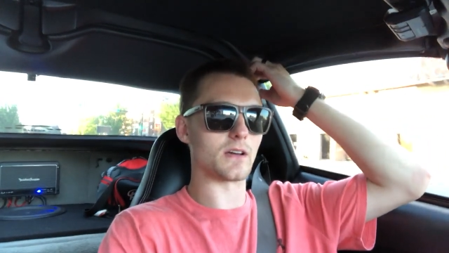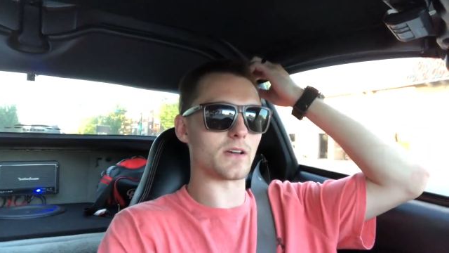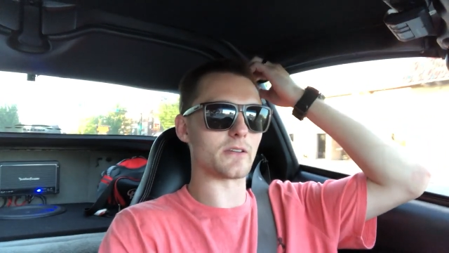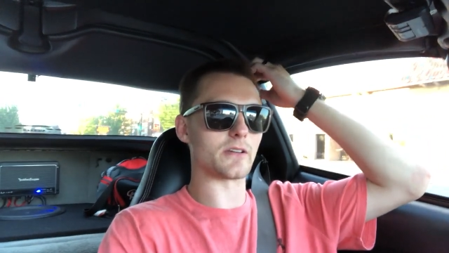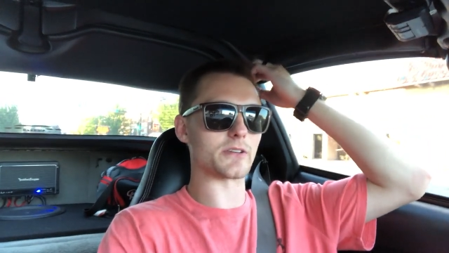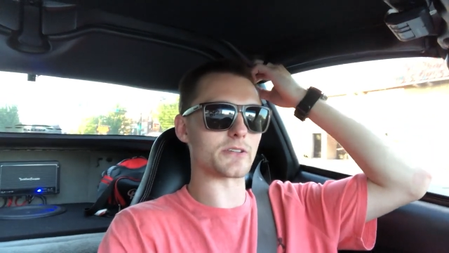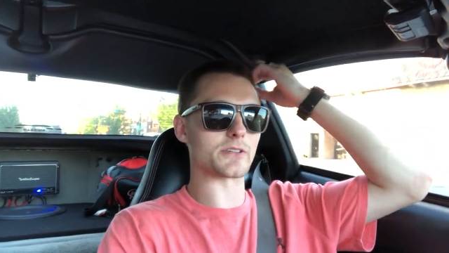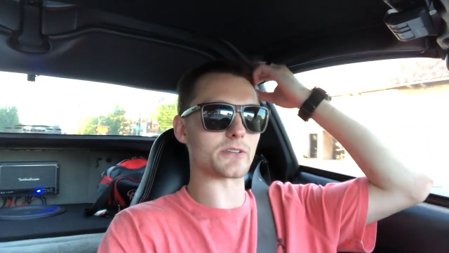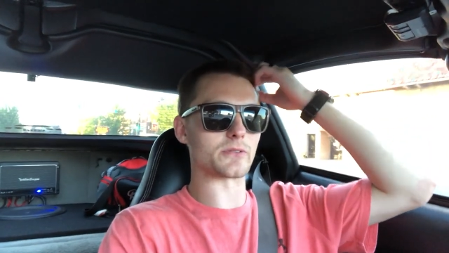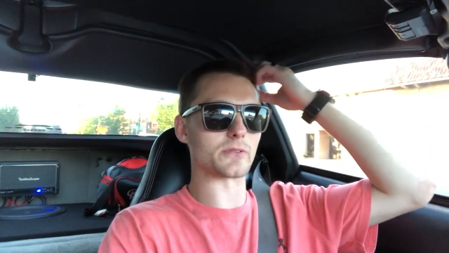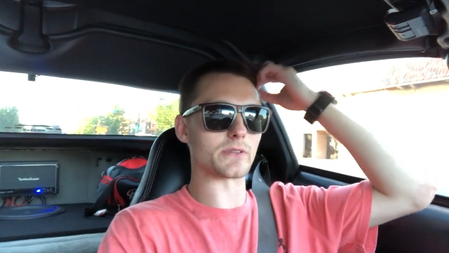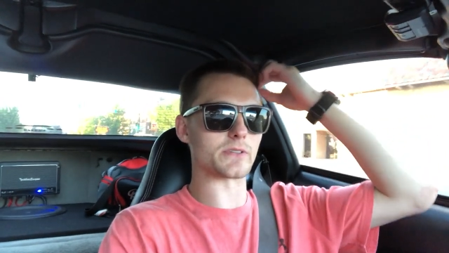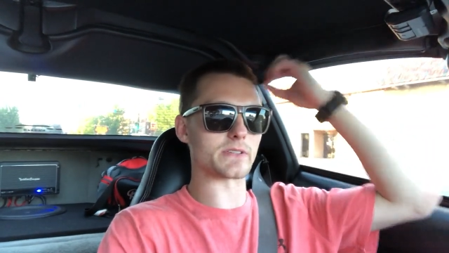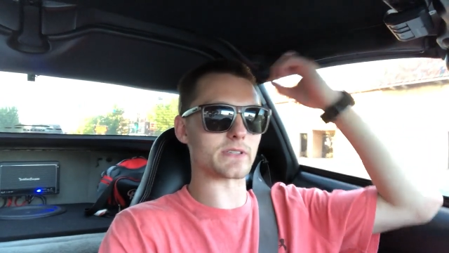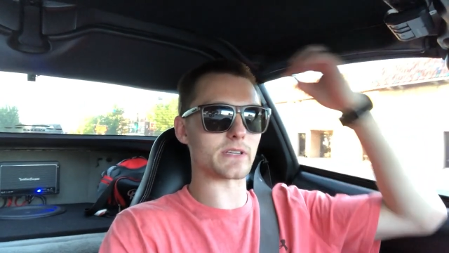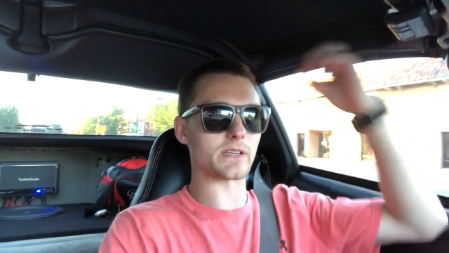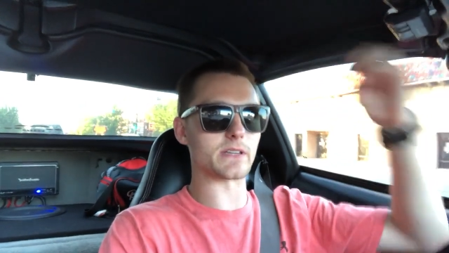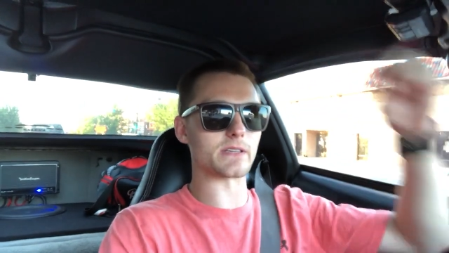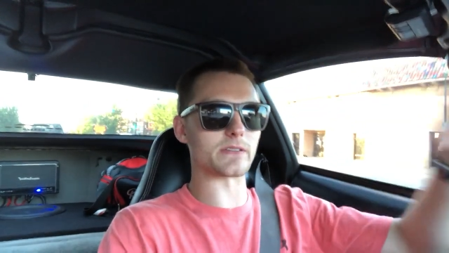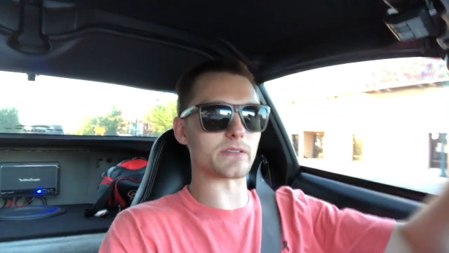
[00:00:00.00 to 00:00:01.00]
I'm not sure what
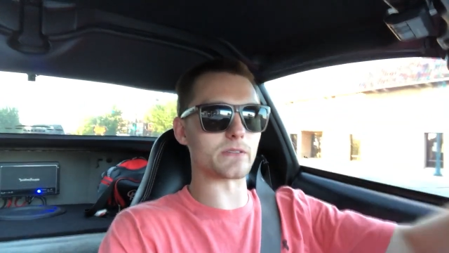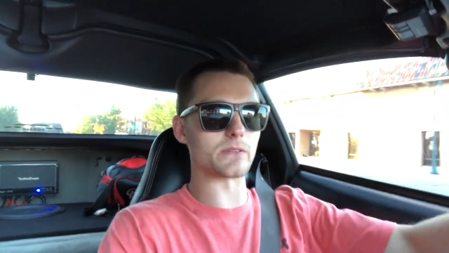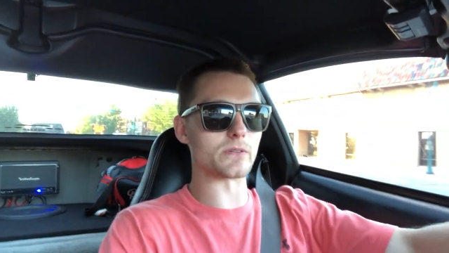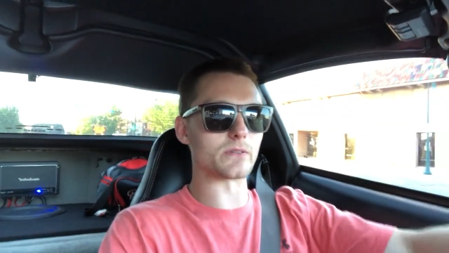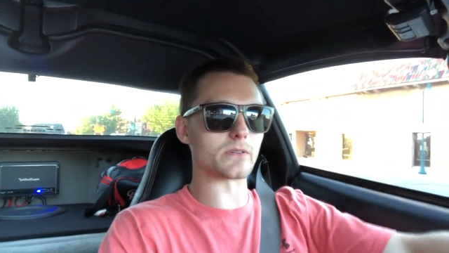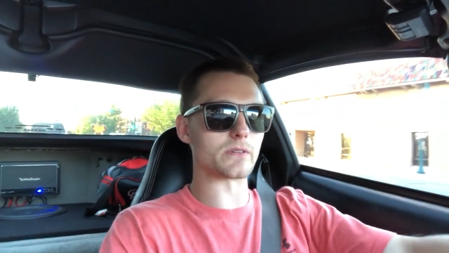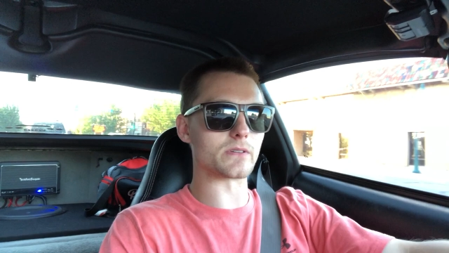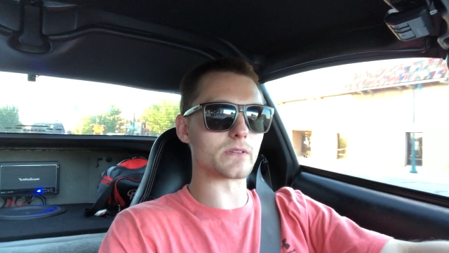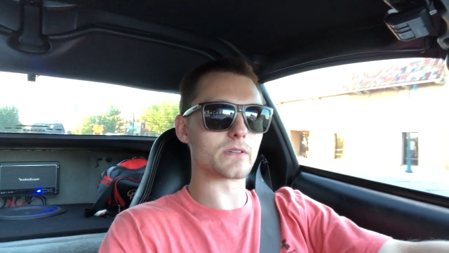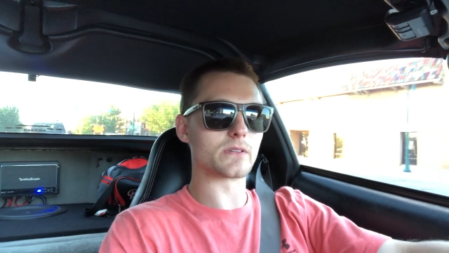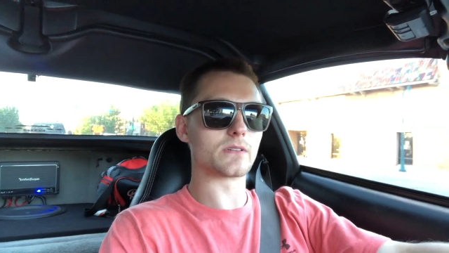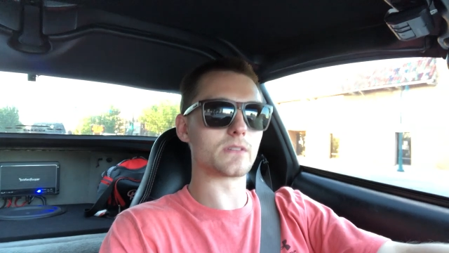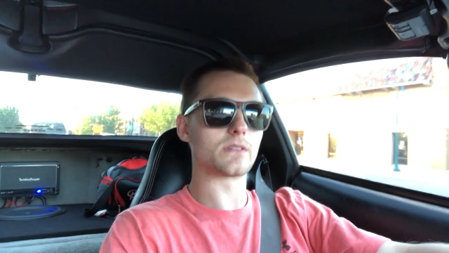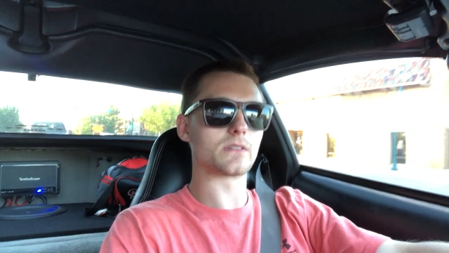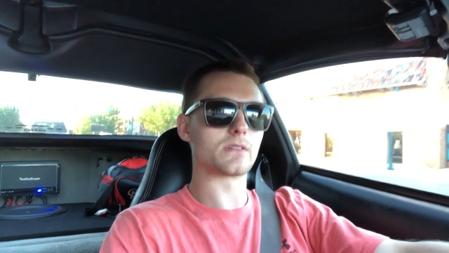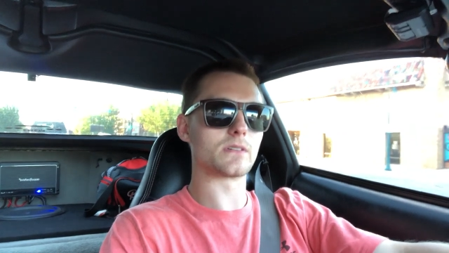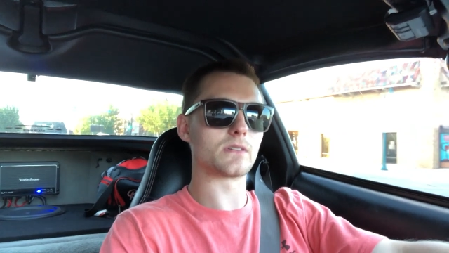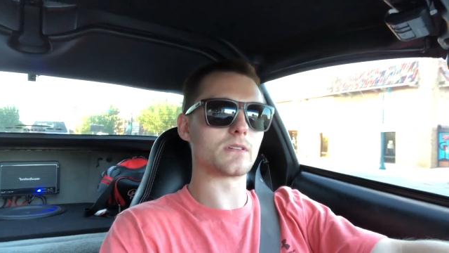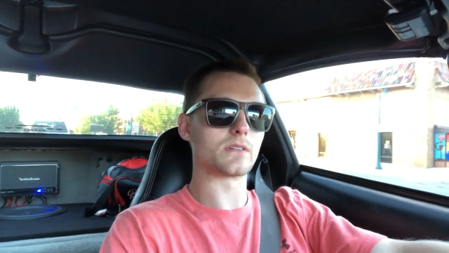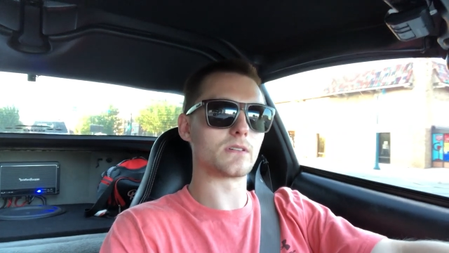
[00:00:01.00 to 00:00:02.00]
this guy's doing.
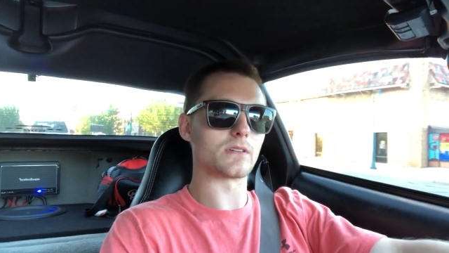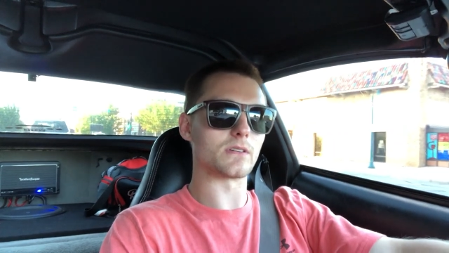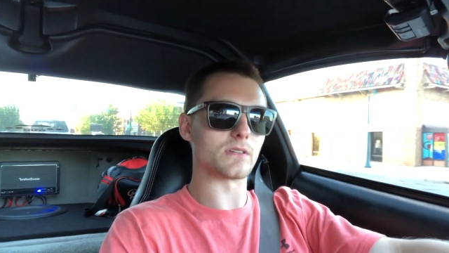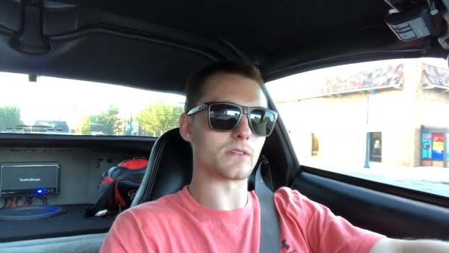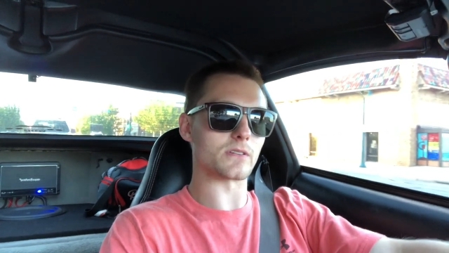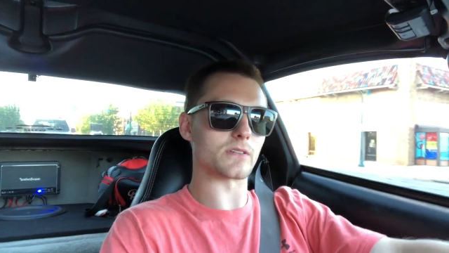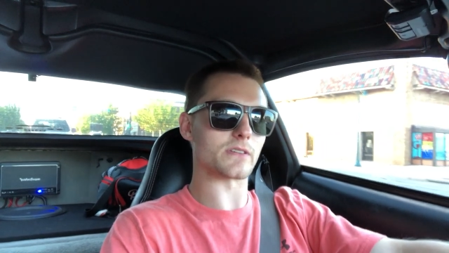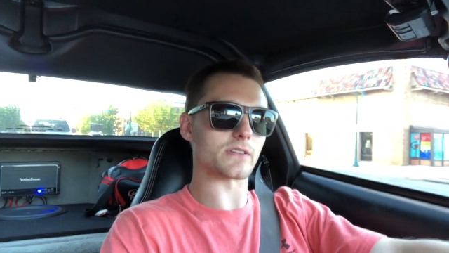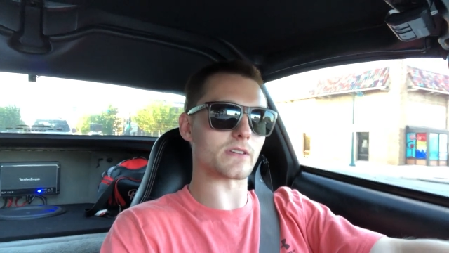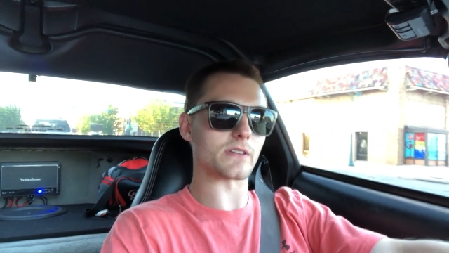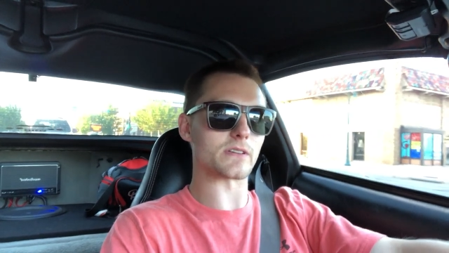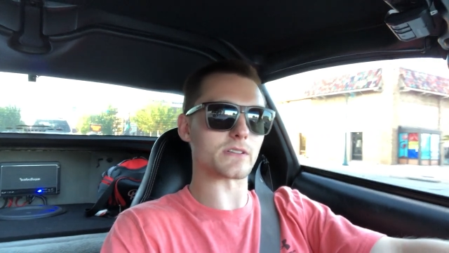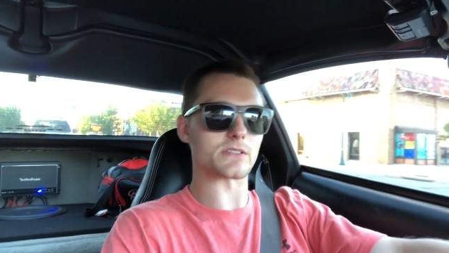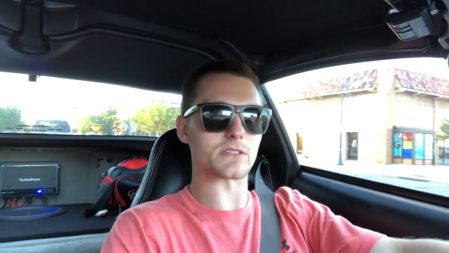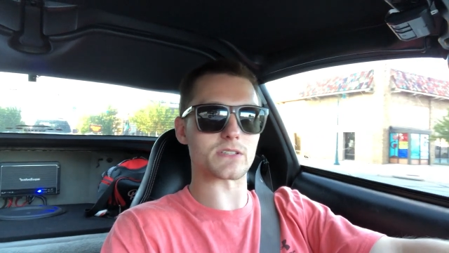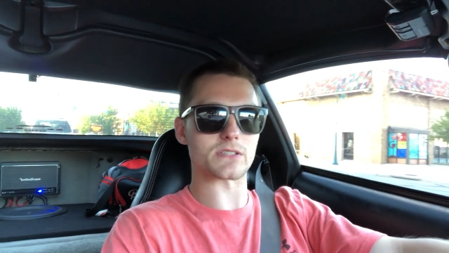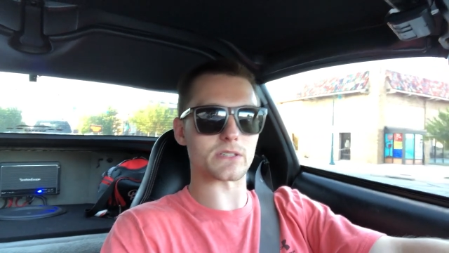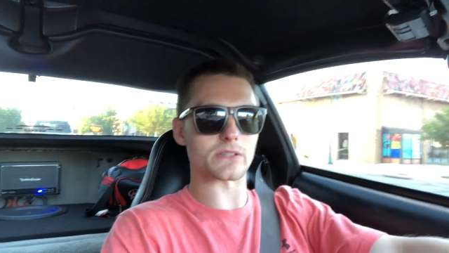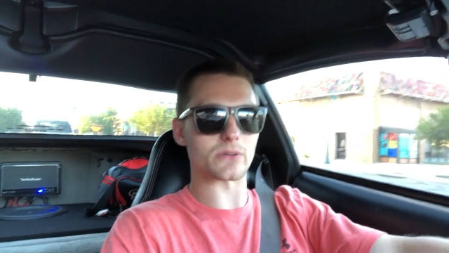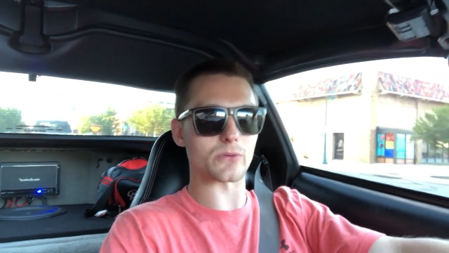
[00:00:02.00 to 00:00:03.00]
Looks like
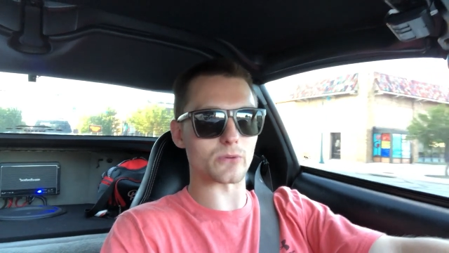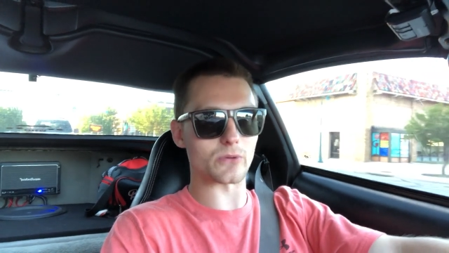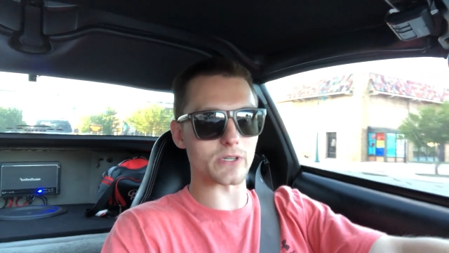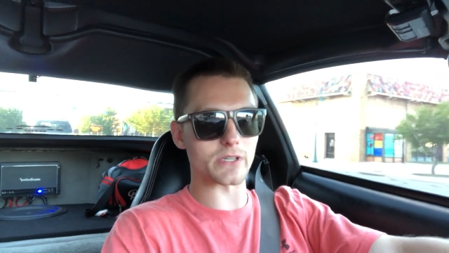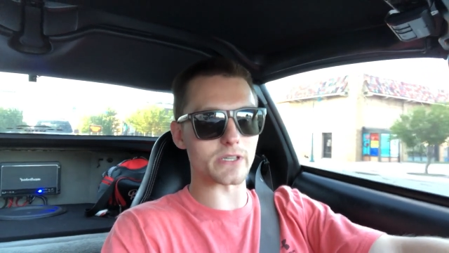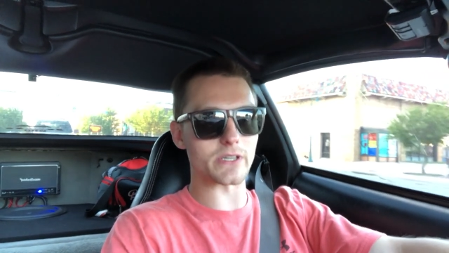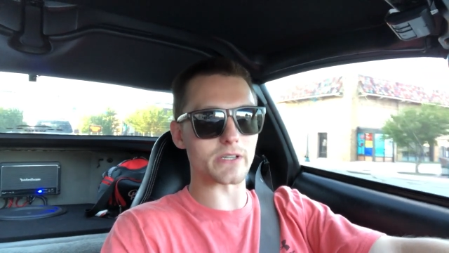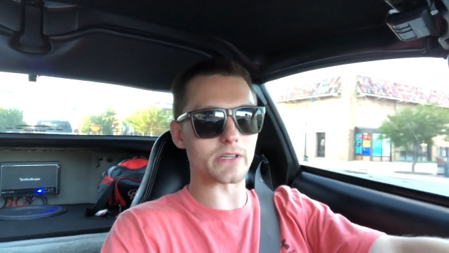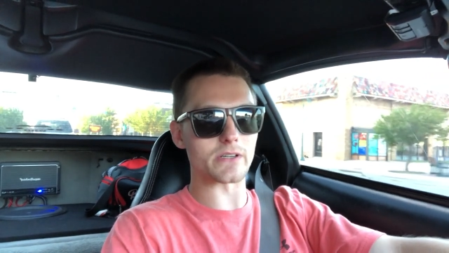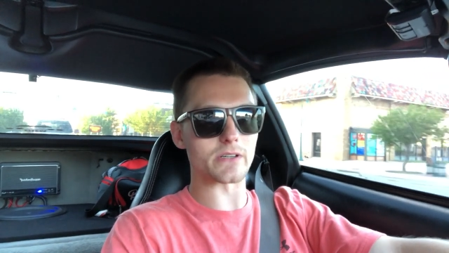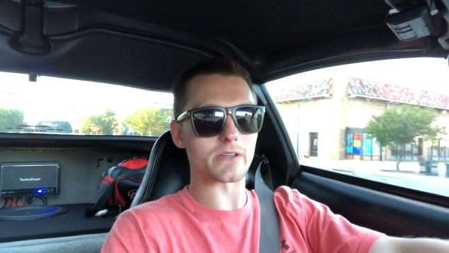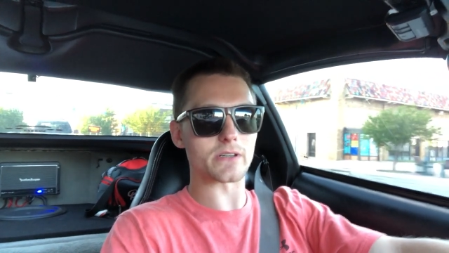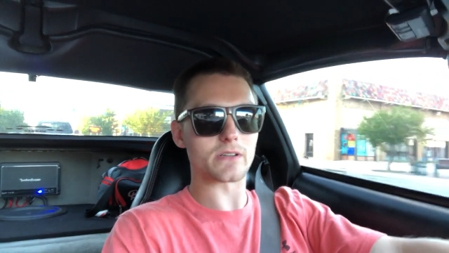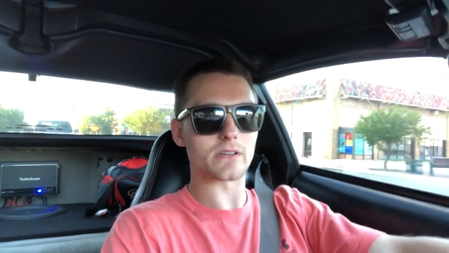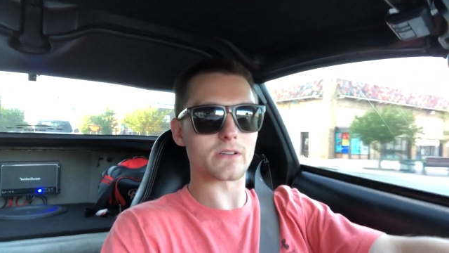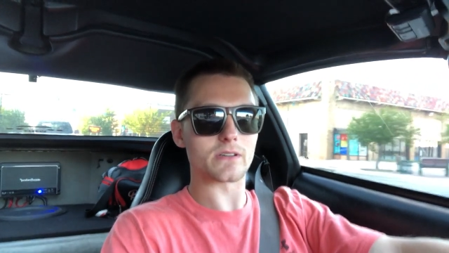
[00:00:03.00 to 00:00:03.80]
he's just gonna wait here.